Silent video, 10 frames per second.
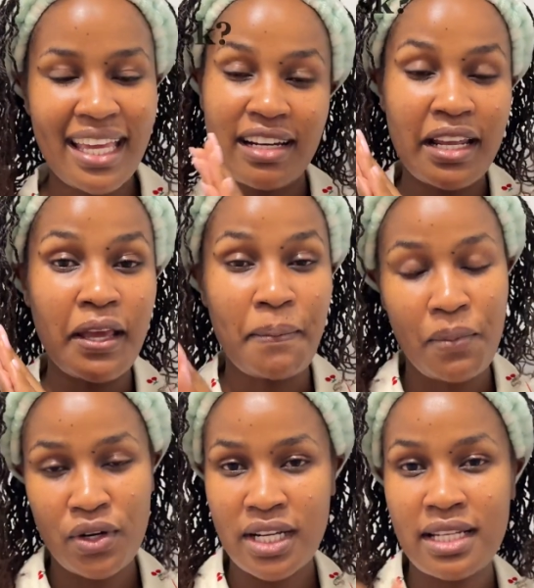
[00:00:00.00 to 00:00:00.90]
It's really
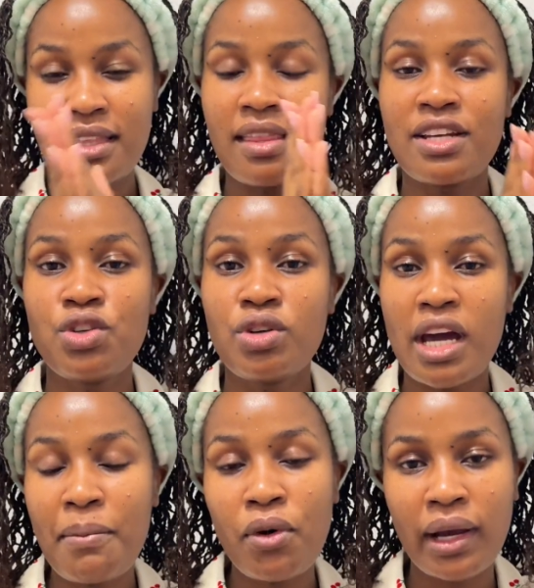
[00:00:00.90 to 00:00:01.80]
important that you
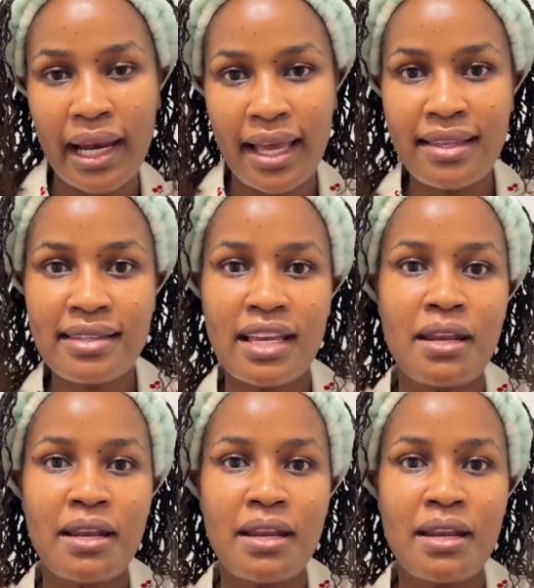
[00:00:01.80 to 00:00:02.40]
double cleanse,